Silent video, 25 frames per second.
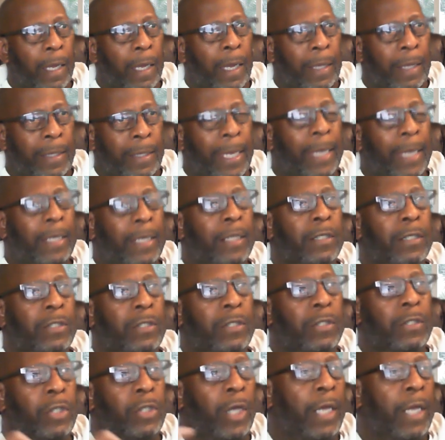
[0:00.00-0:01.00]
and that
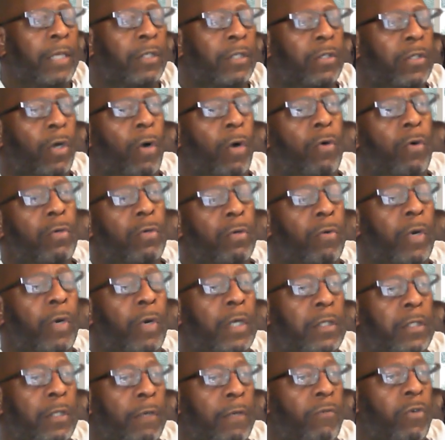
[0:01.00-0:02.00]
can change the whole
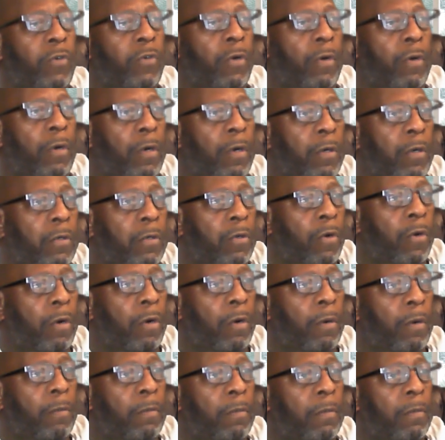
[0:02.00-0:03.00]
direction of your,
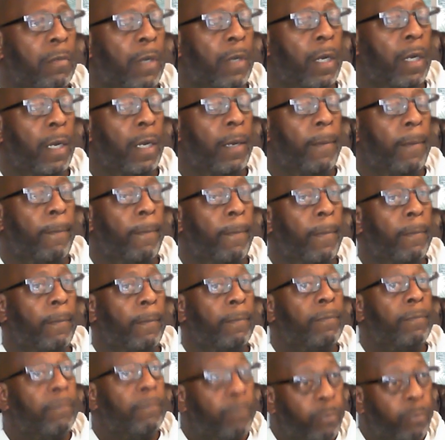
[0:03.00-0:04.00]
your um,
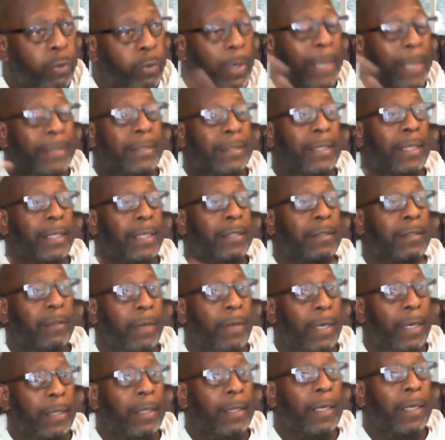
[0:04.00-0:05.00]
process,
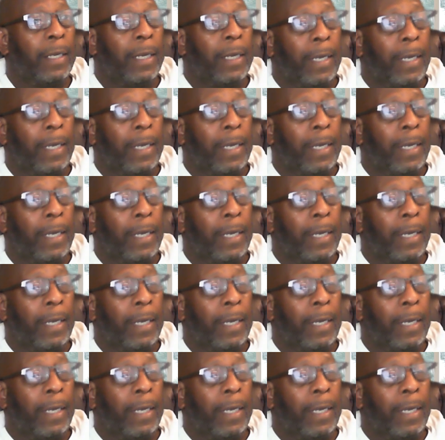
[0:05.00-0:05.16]
right?